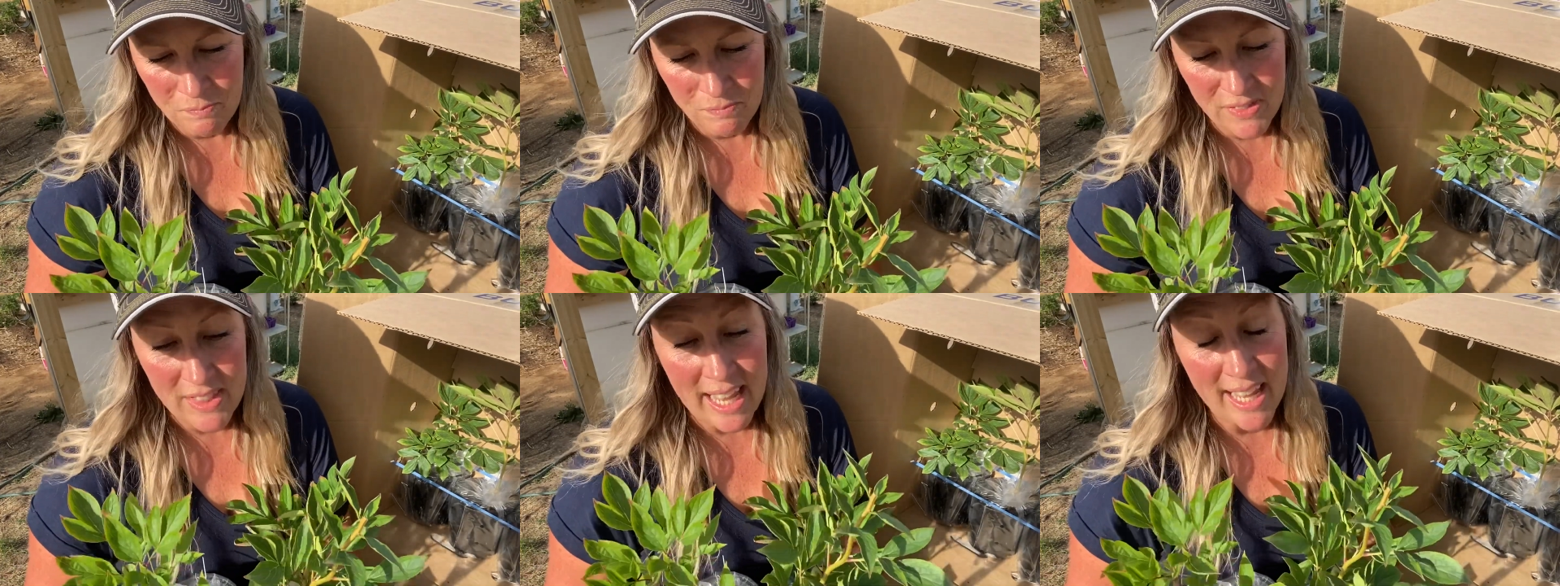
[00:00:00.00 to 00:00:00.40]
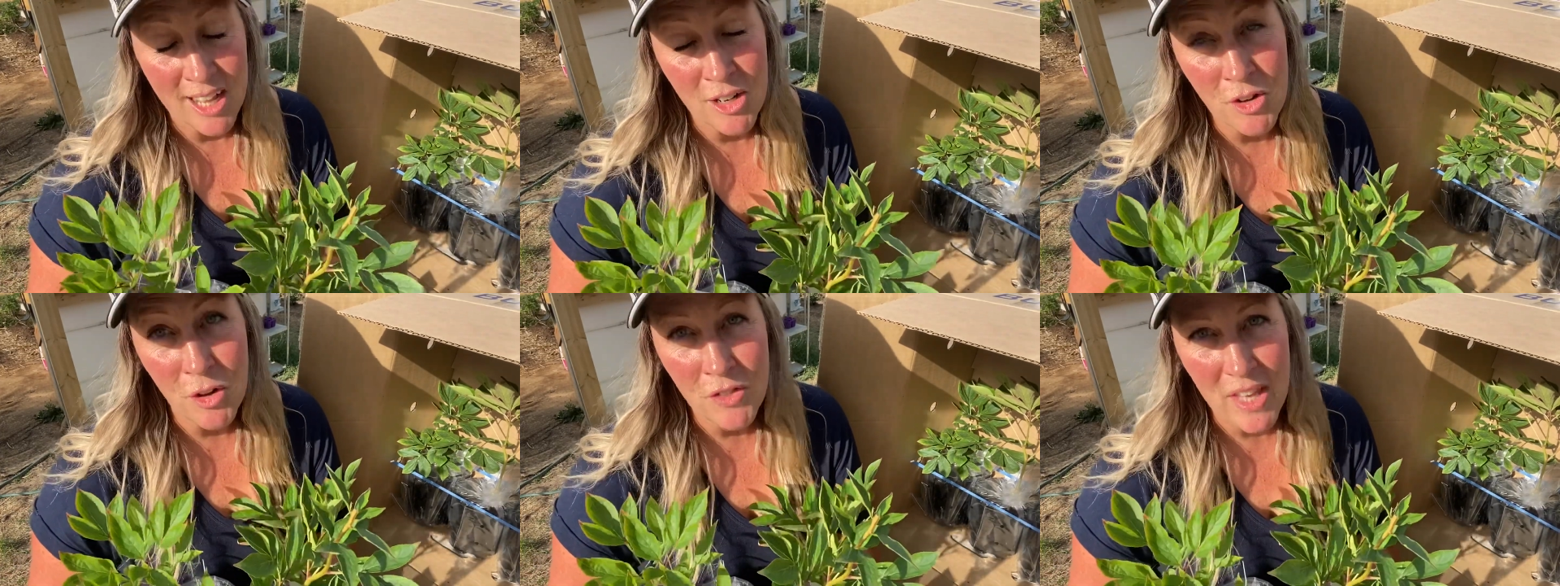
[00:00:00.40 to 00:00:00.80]
They are
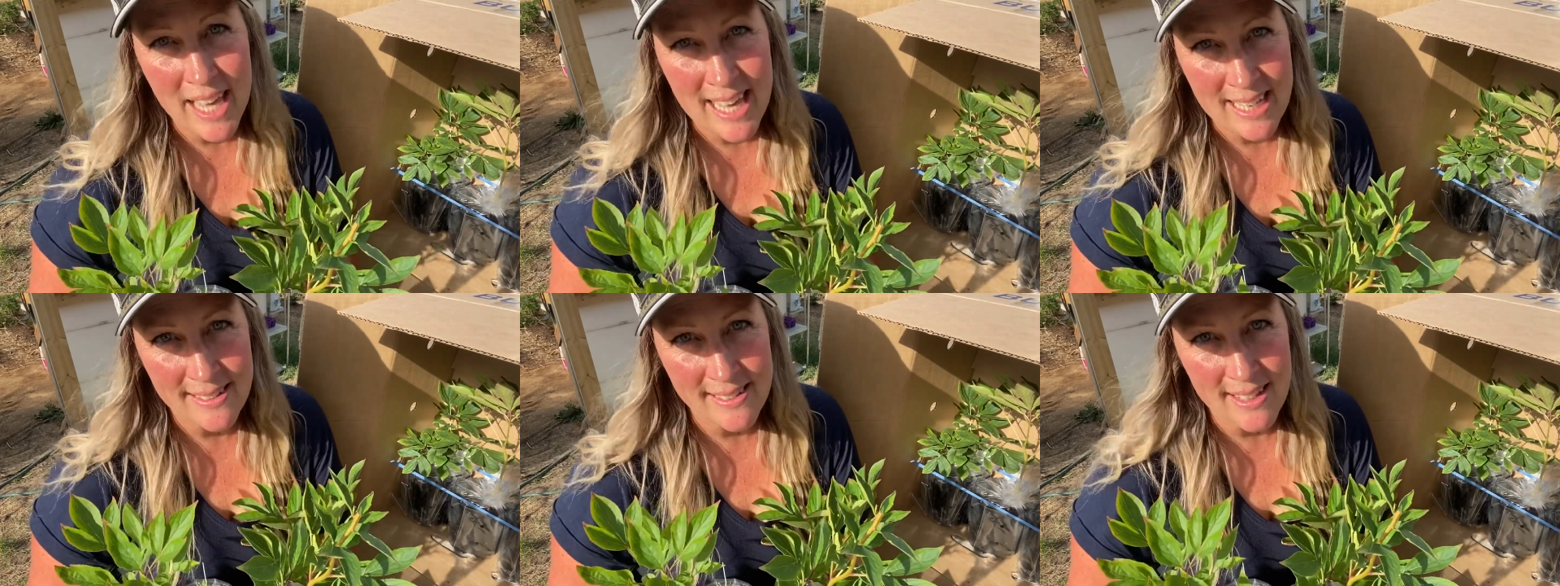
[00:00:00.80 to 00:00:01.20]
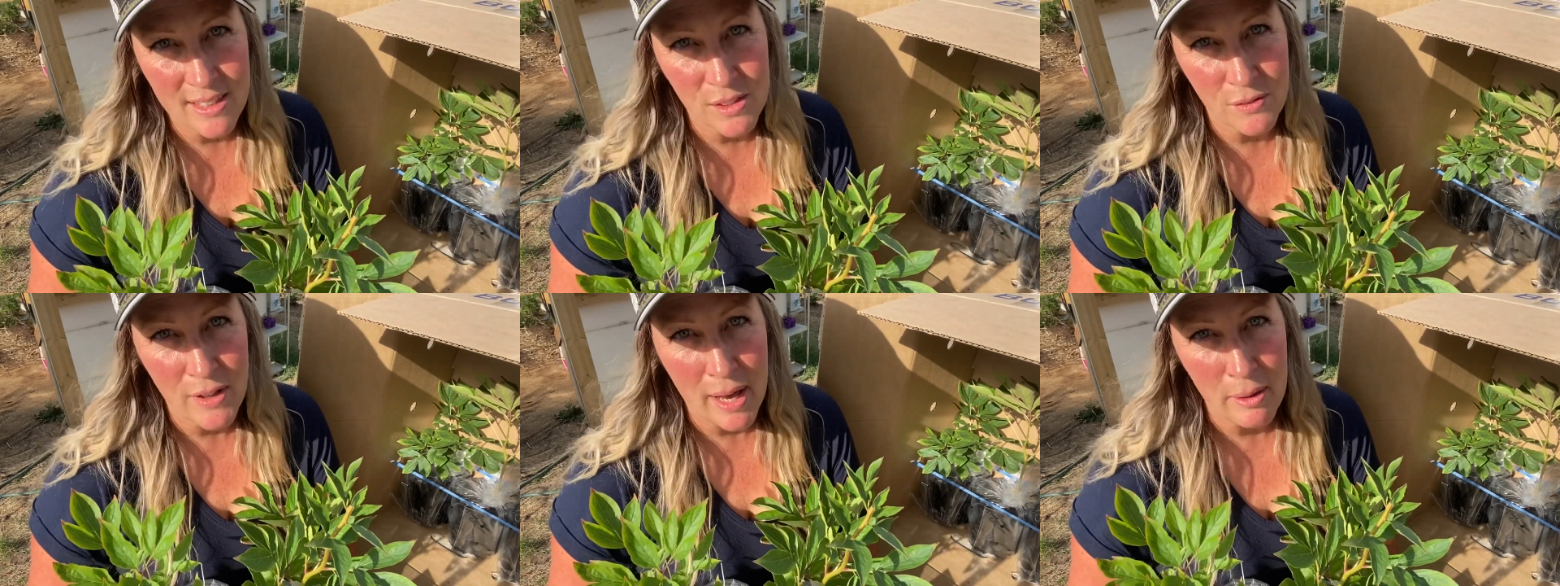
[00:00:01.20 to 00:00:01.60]
not the
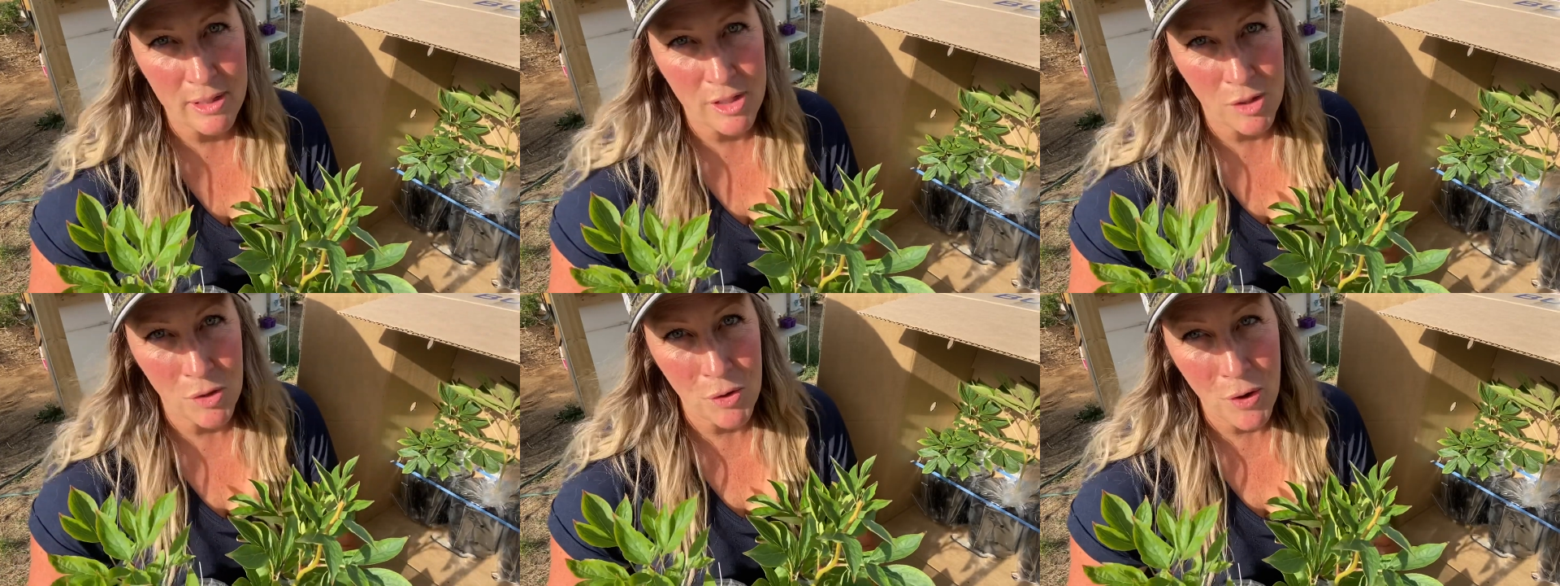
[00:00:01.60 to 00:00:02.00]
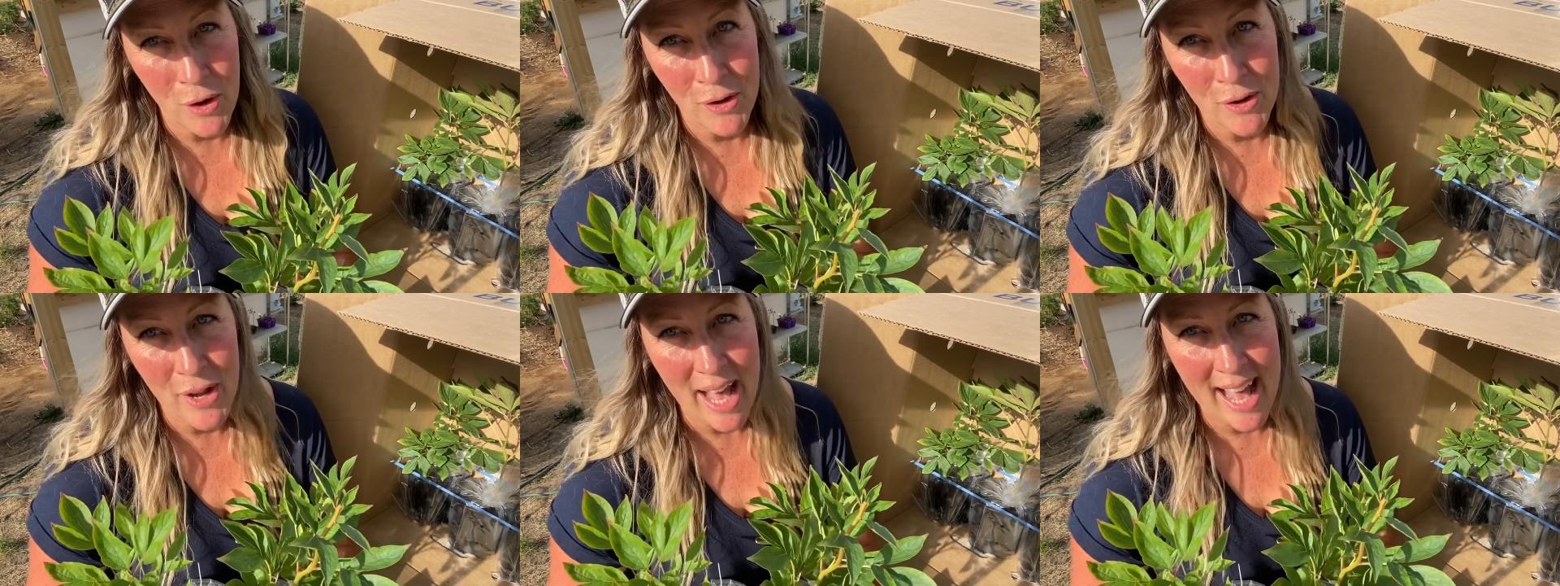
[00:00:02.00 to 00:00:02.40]
easiest flower to
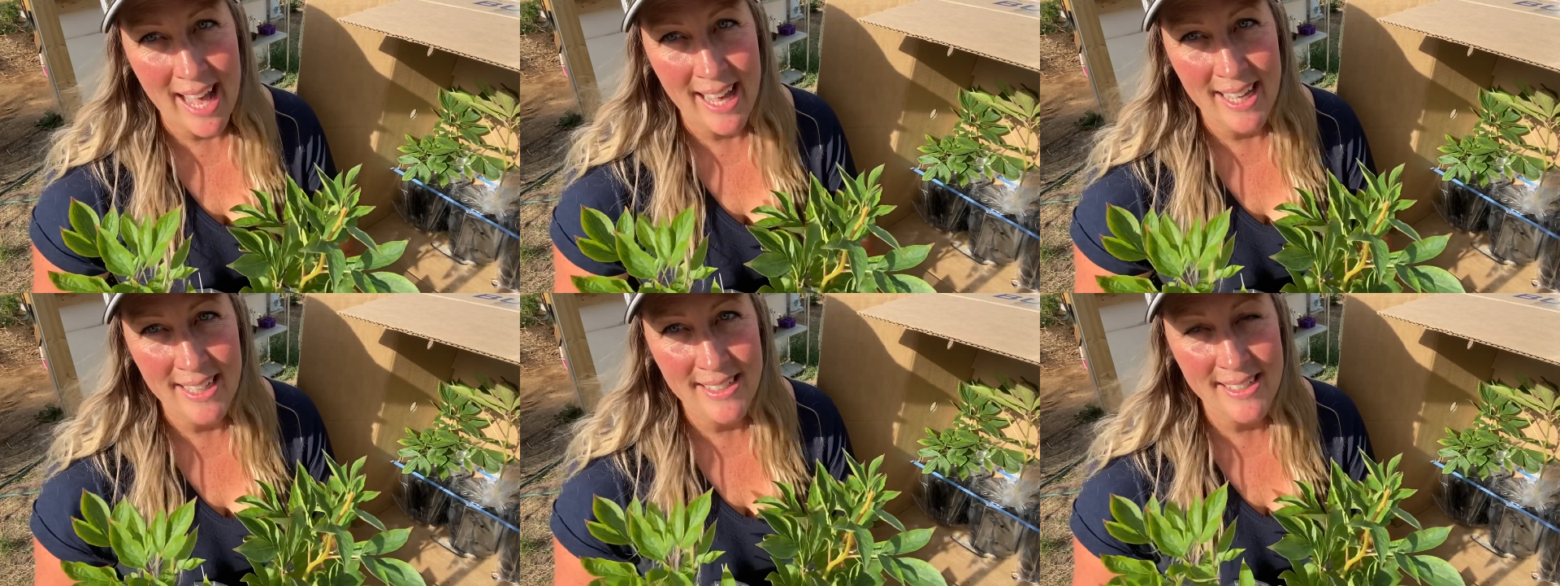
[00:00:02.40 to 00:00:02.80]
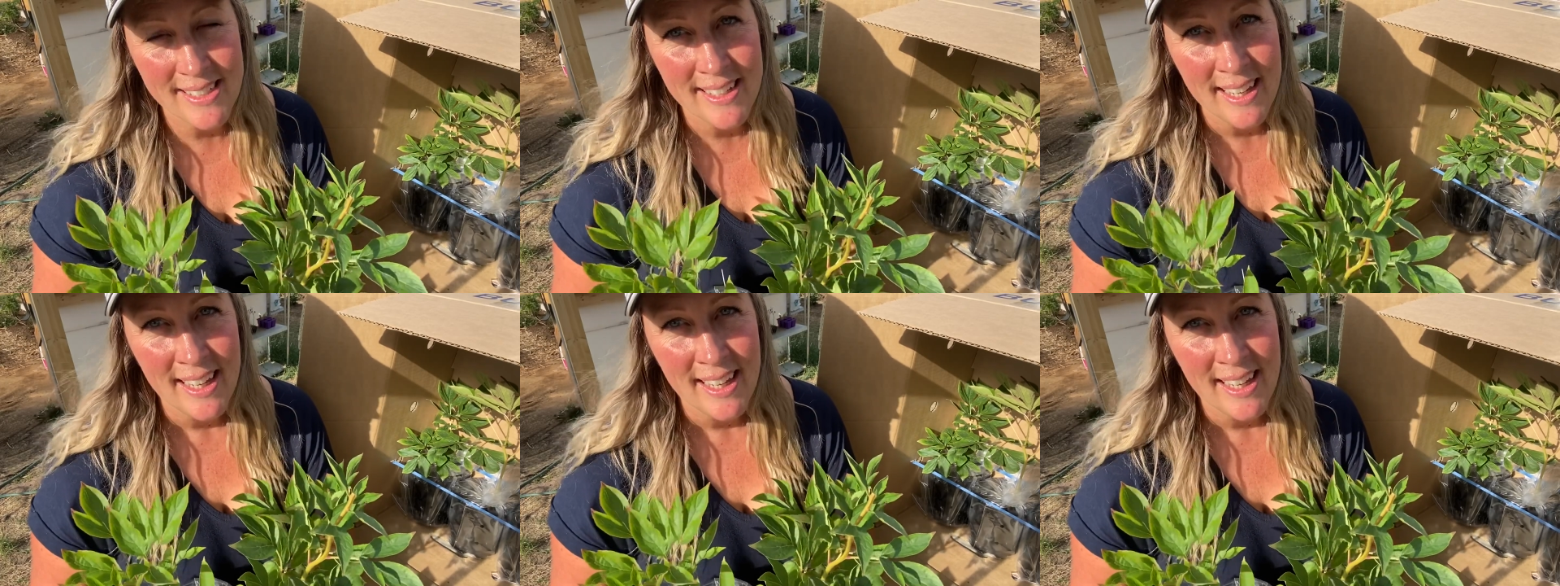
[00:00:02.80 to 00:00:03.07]
grow, and